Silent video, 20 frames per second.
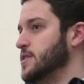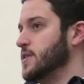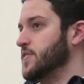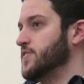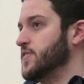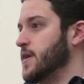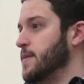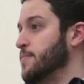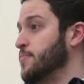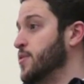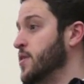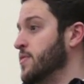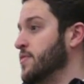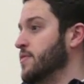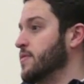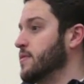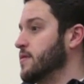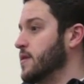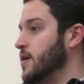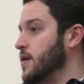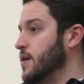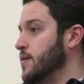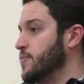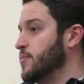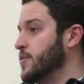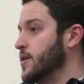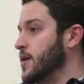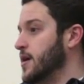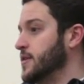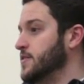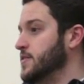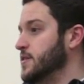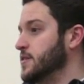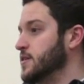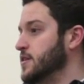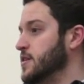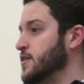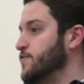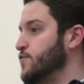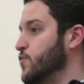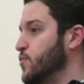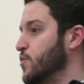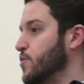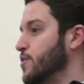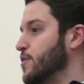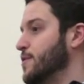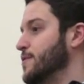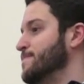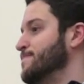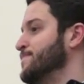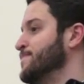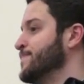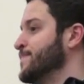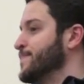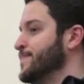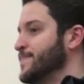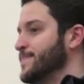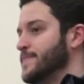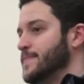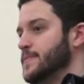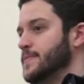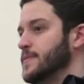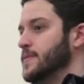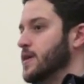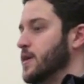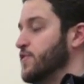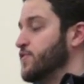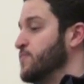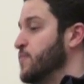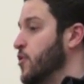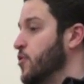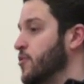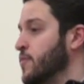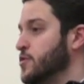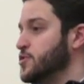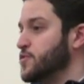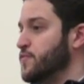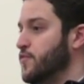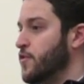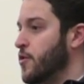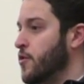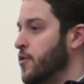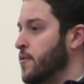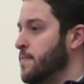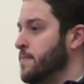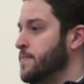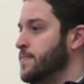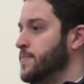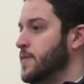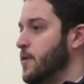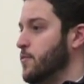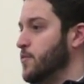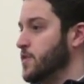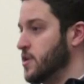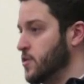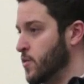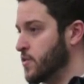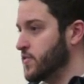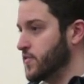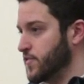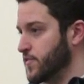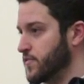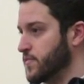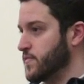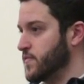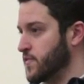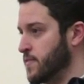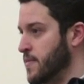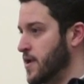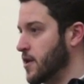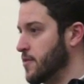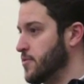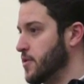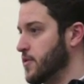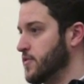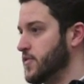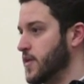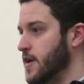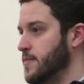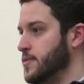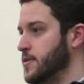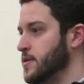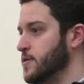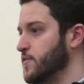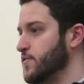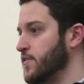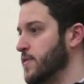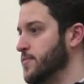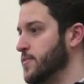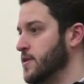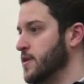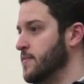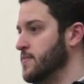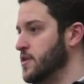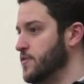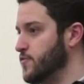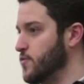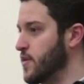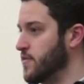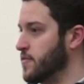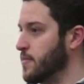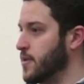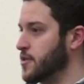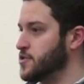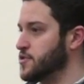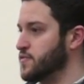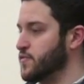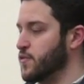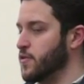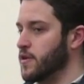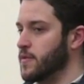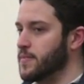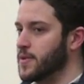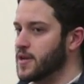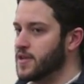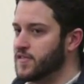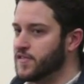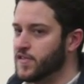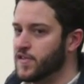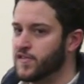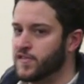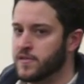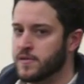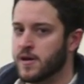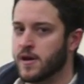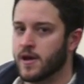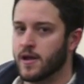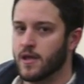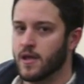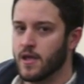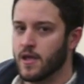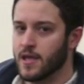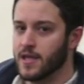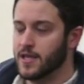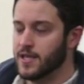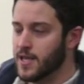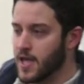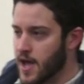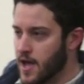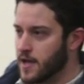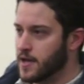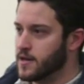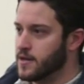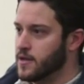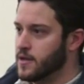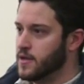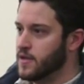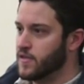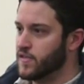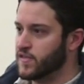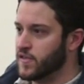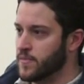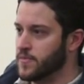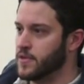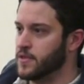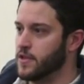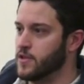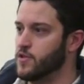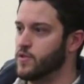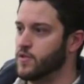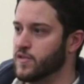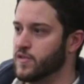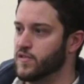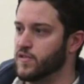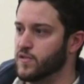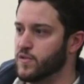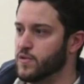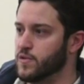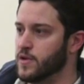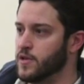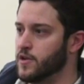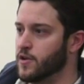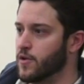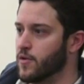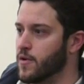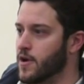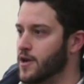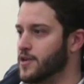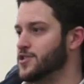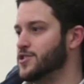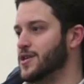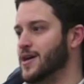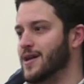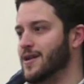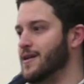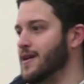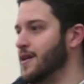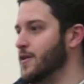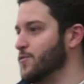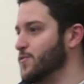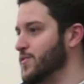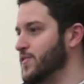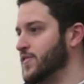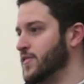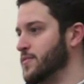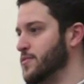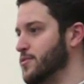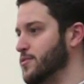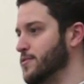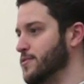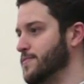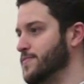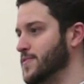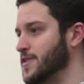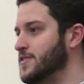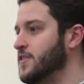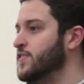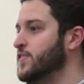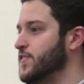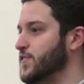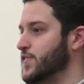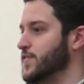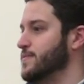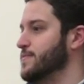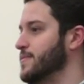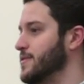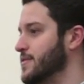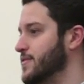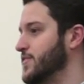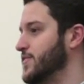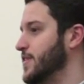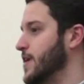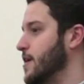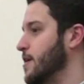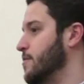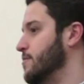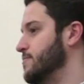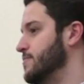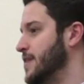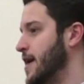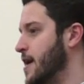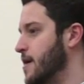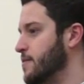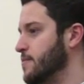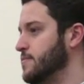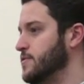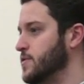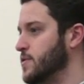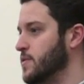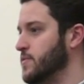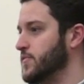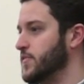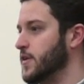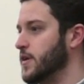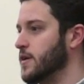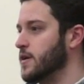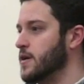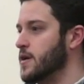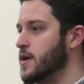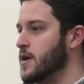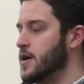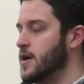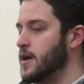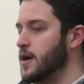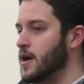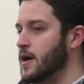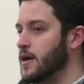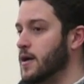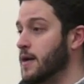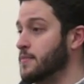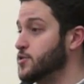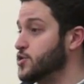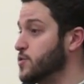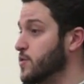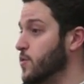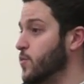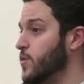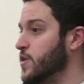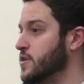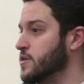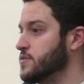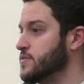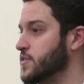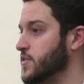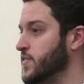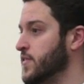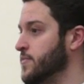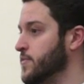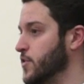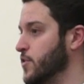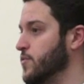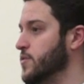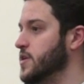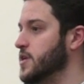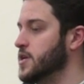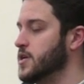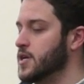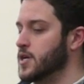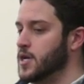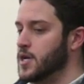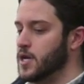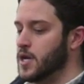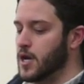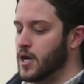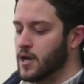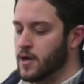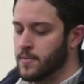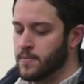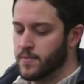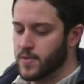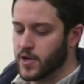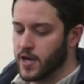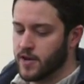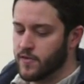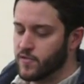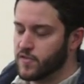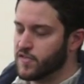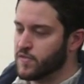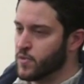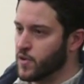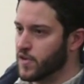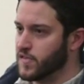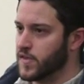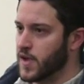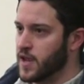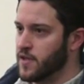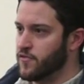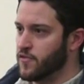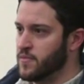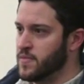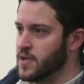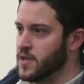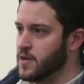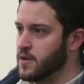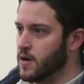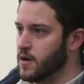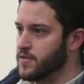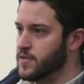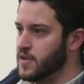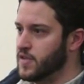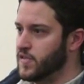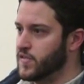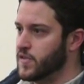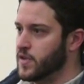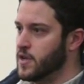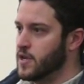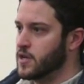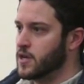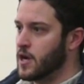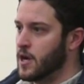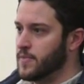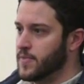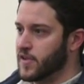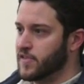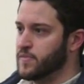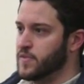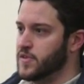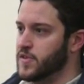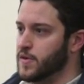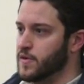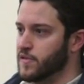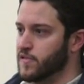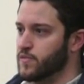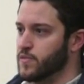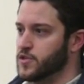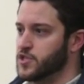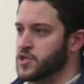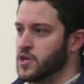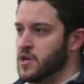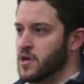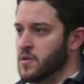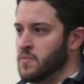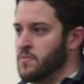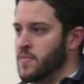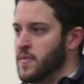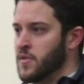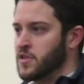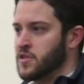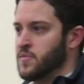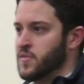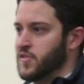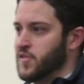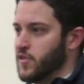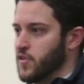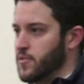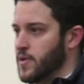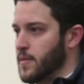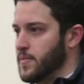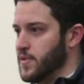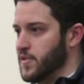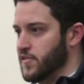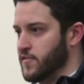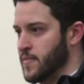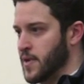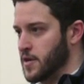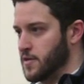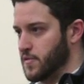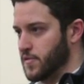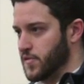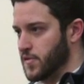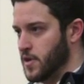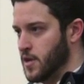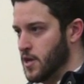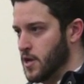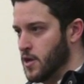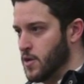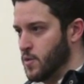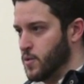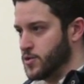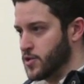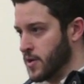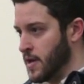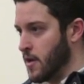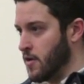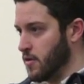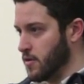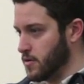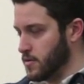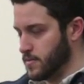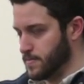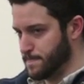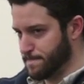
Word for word: let's say, print, uh, print idea if you're a small commercial firm that really wants some metal prototyping or something. I mean, if you have the budget for it, but it's just not yet something can do in your garage at, at a reasonable, it doesn't scale down, do you know what I'm saying? Uh, I'm sure it will to some degree, um, but kind of what's more exciting for me are these complex materials which mimic the material properties of metals, which are now